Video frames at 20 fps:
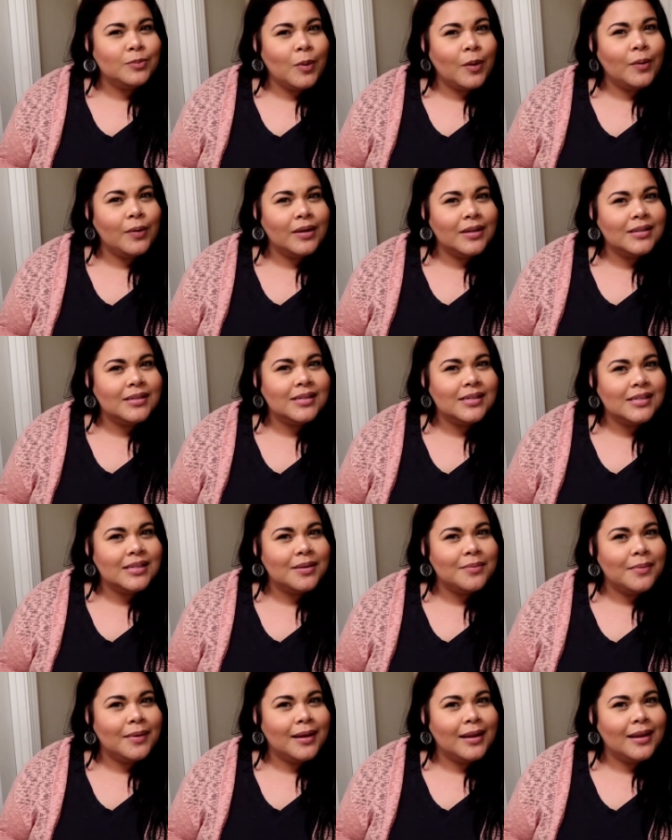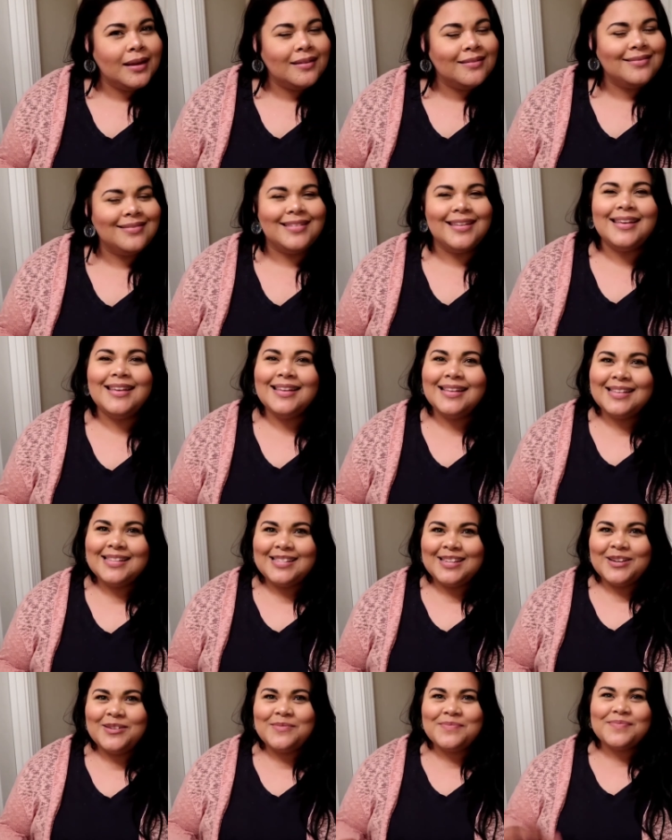spoken to somebody?
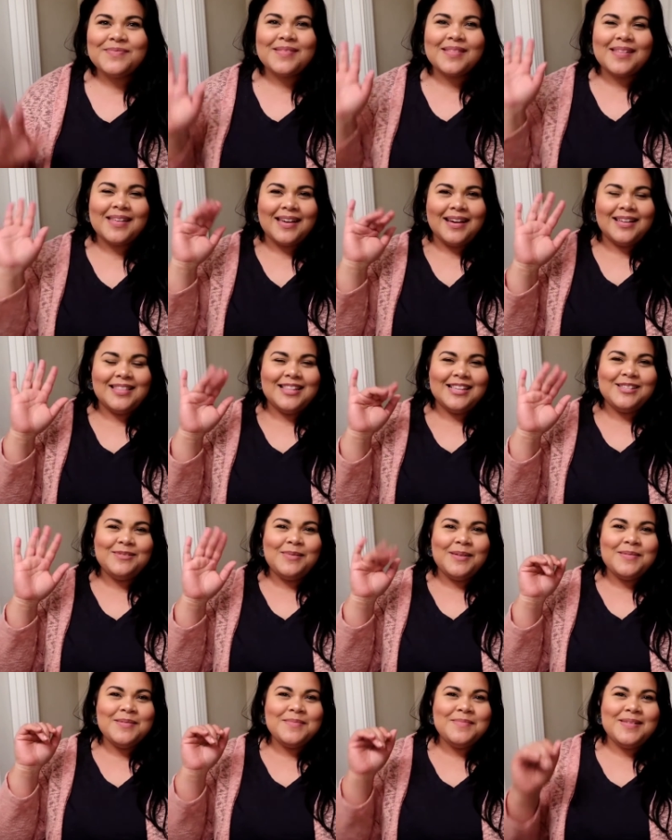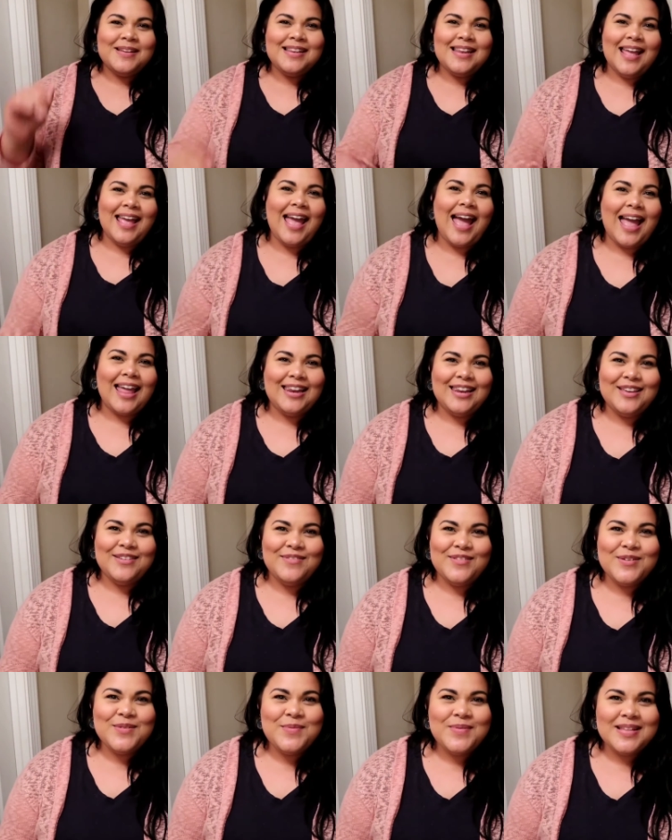So on this Mami Monday, I leave
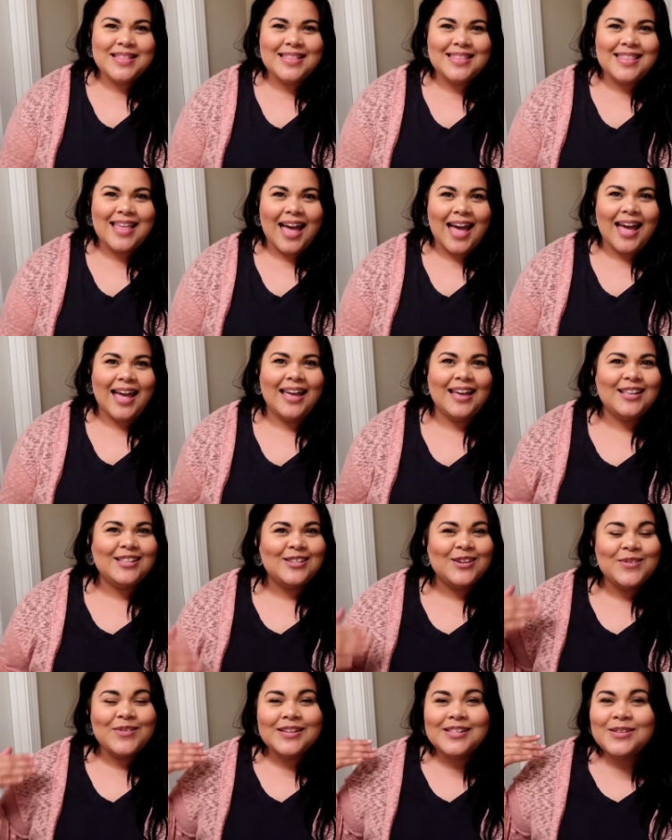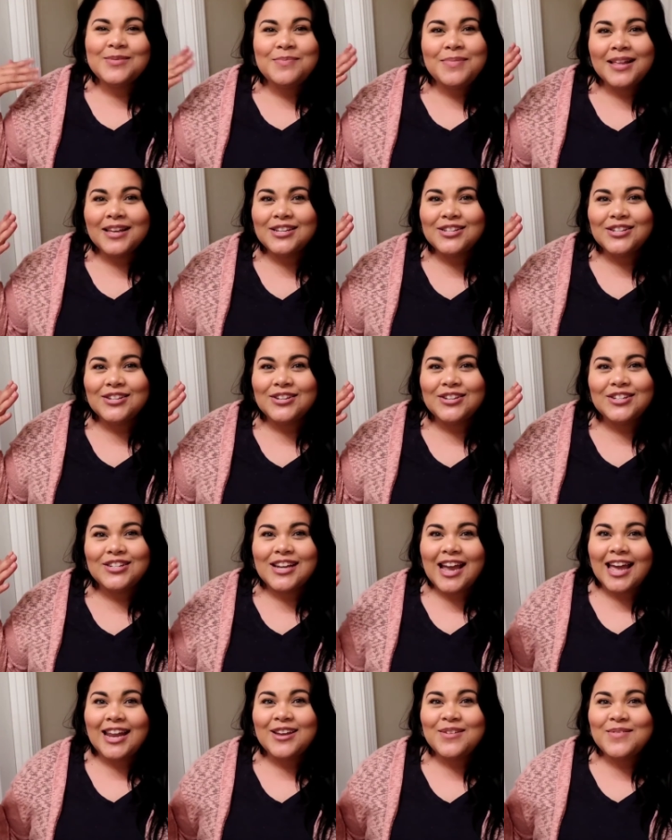you with that. It's always a pleasure
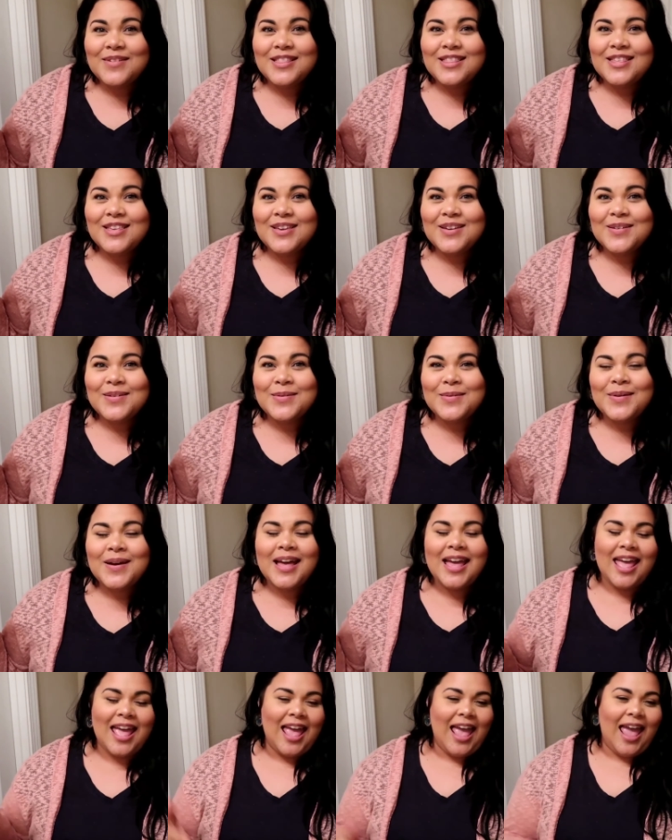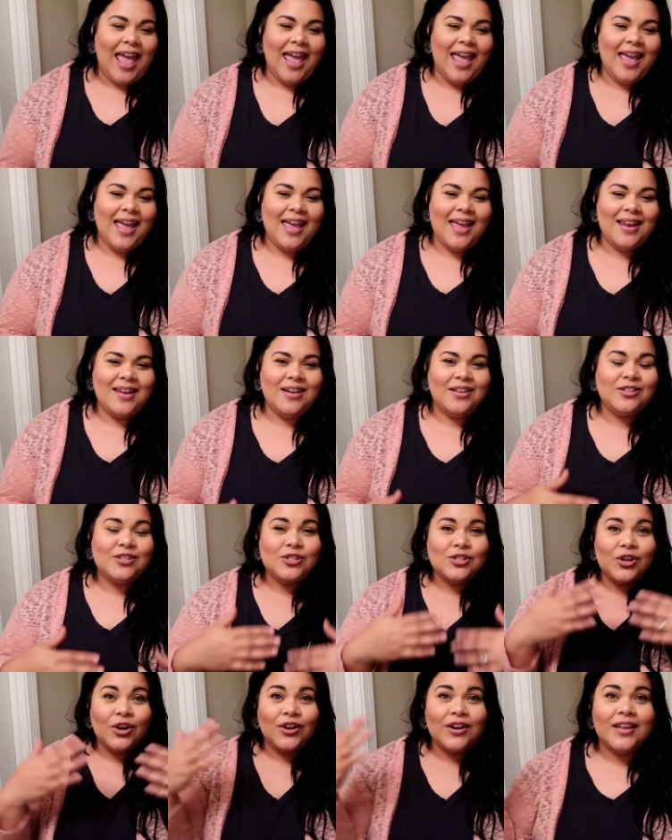chatting with you and
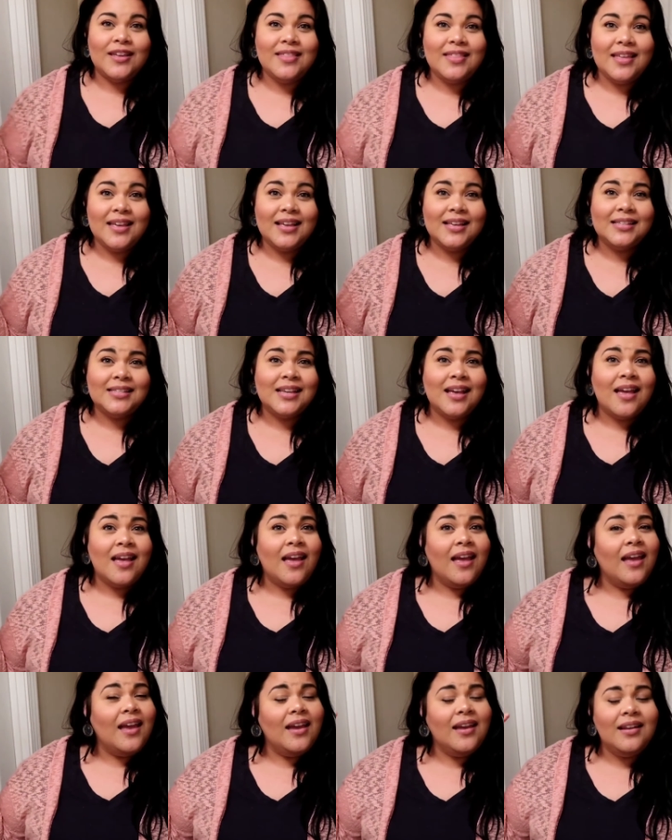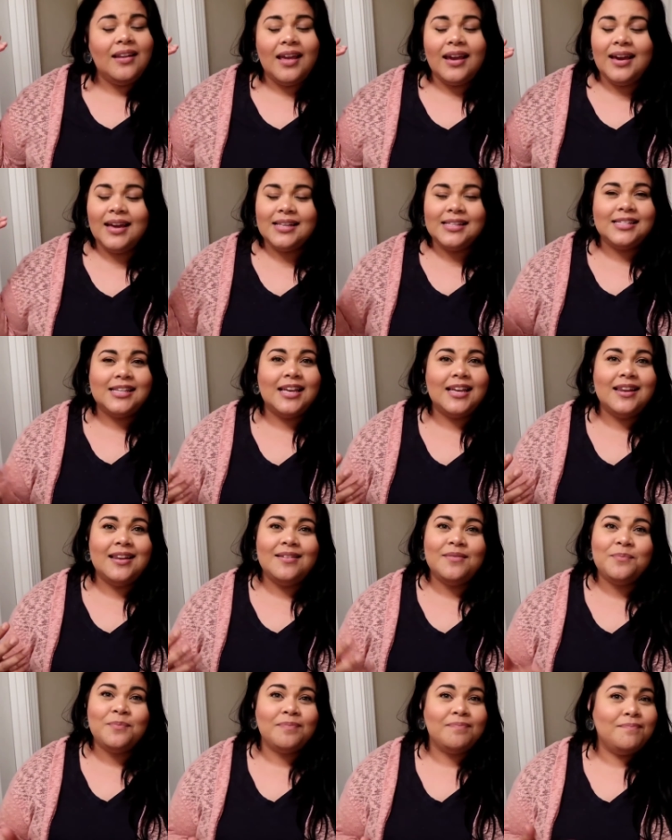starting this. And like I
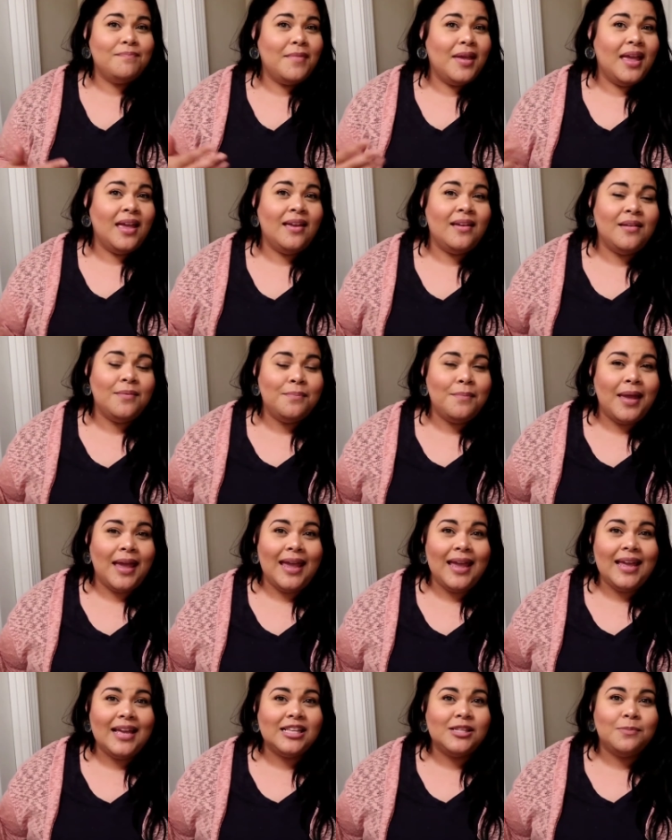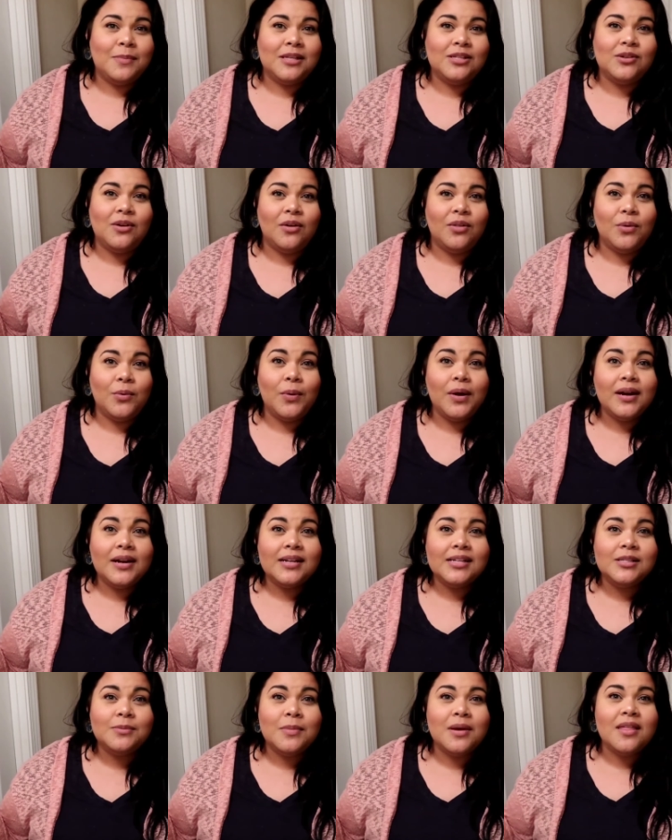said, May, May is Mental Health
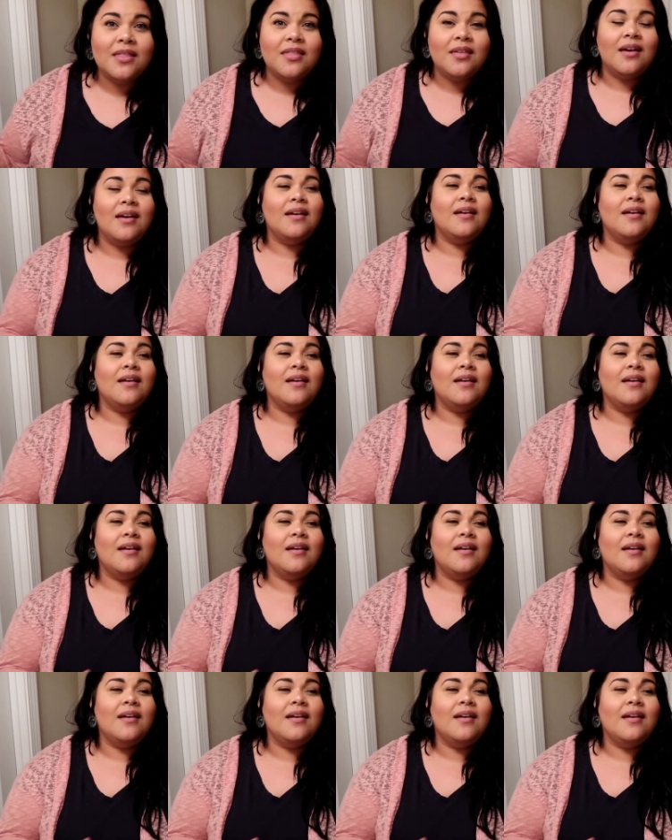Awareness Month.